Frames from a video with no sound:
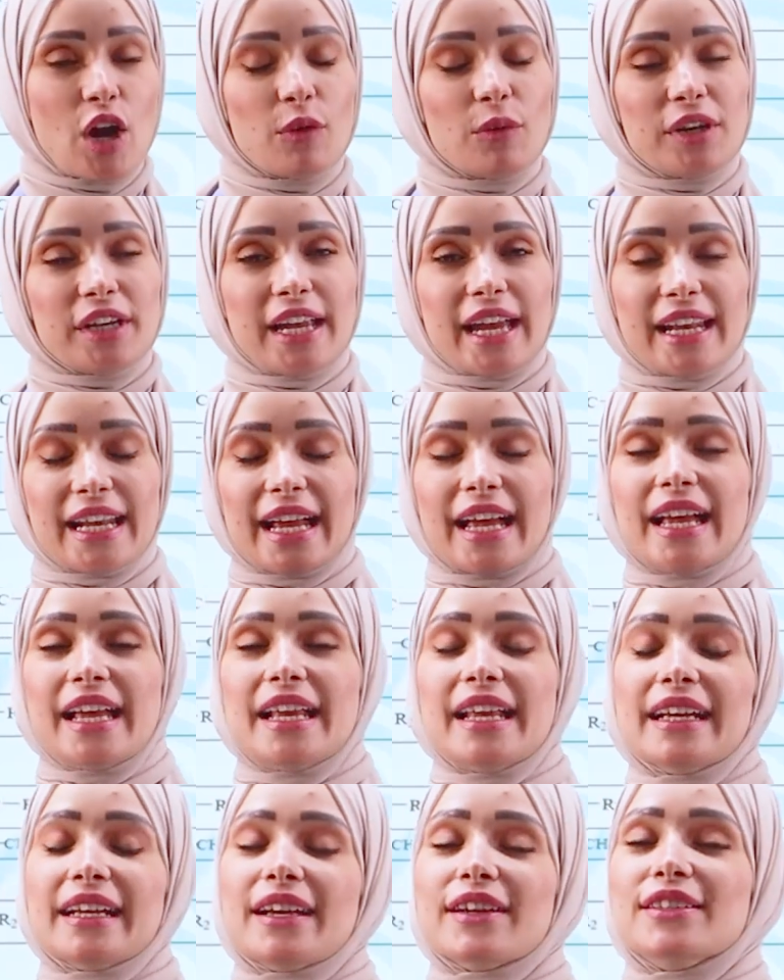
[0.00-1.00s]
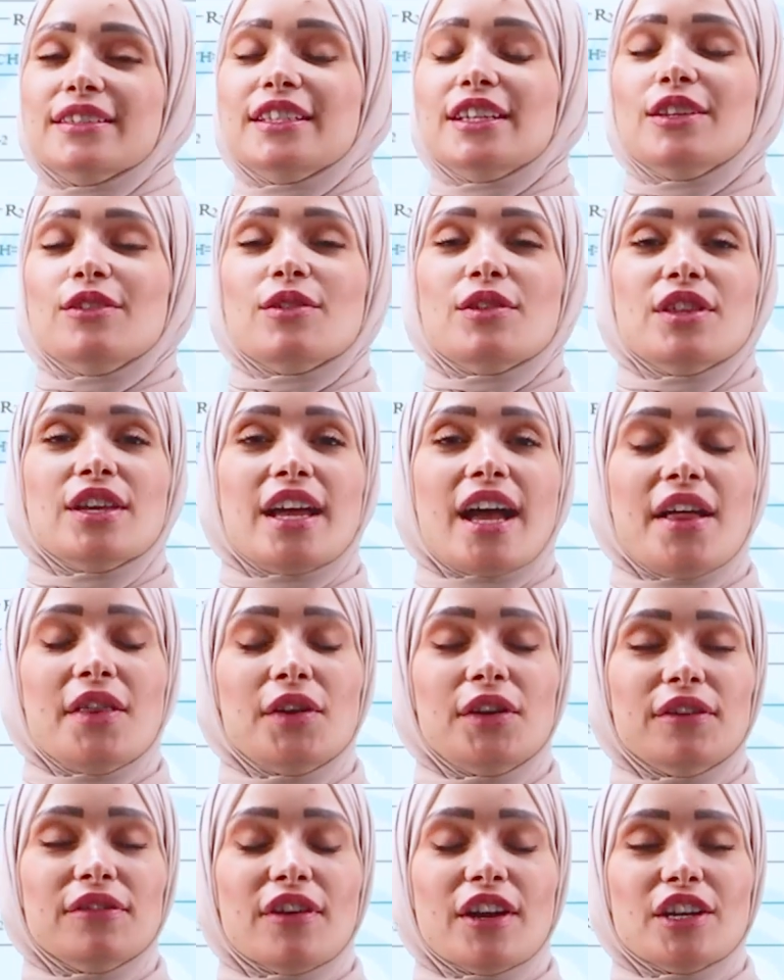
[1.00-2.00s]
We're gonna continue the
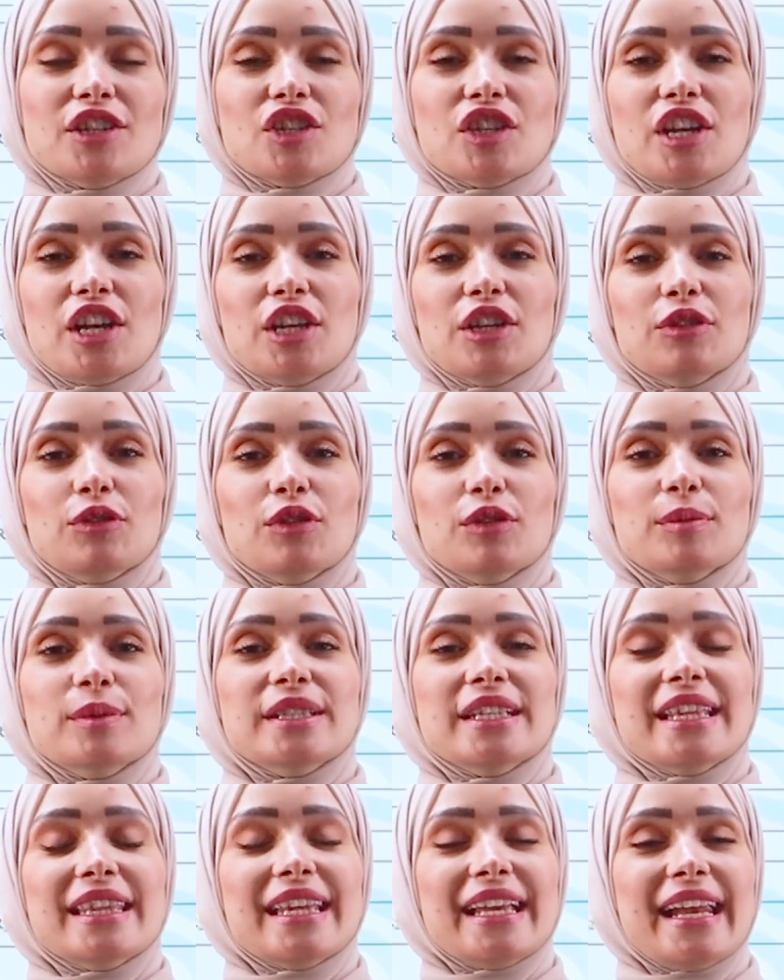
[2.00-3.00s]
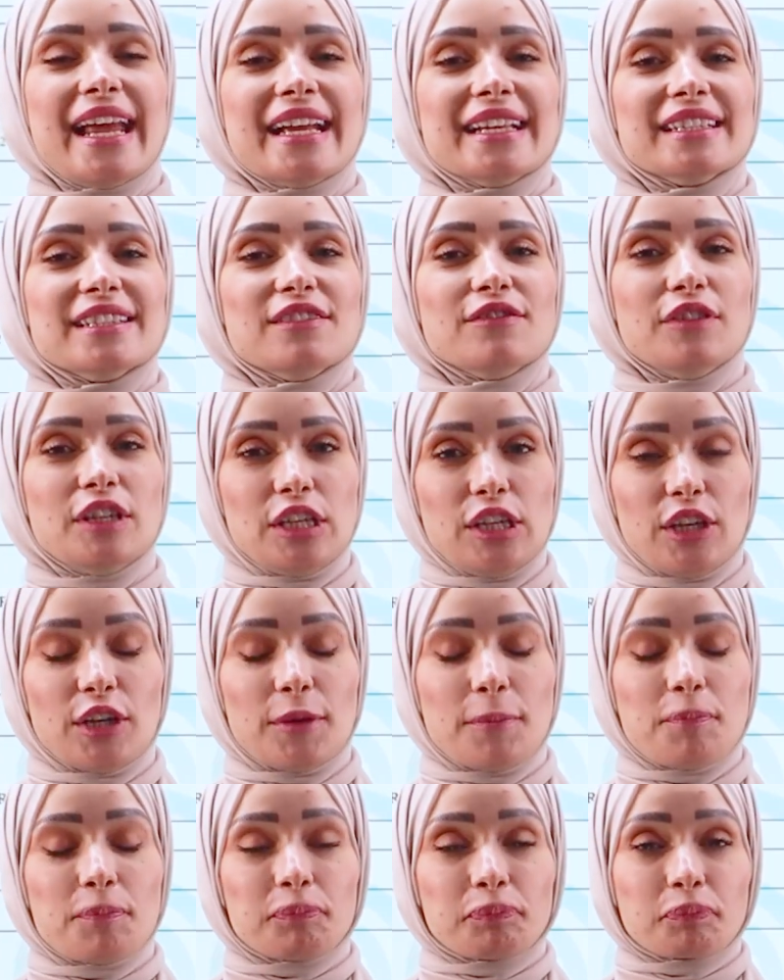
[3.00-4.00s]
other functional groups in the next
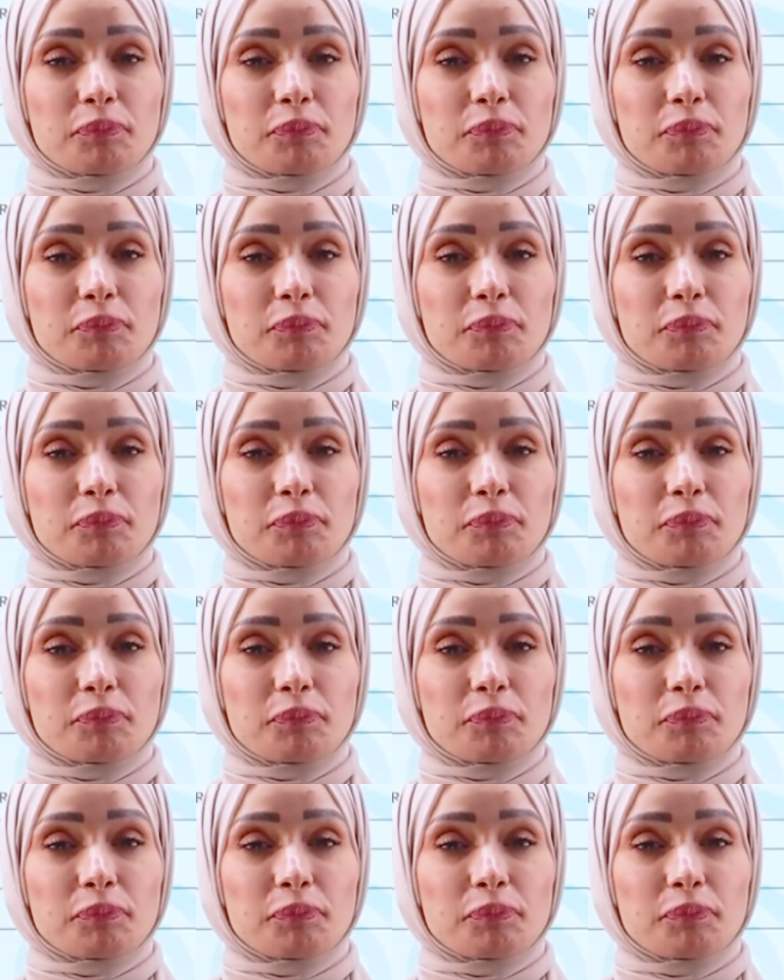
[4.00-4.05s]
video.